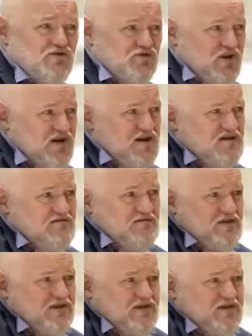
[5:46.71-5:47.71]
today
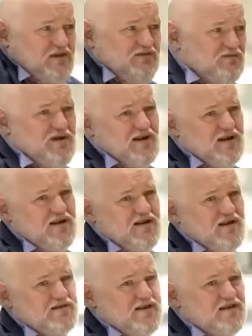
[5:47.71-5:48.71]
it seemed to be
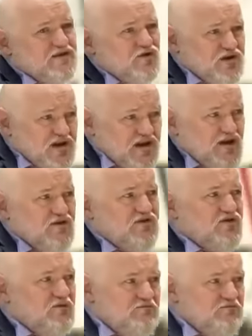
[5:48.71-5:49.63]
clear that you cannot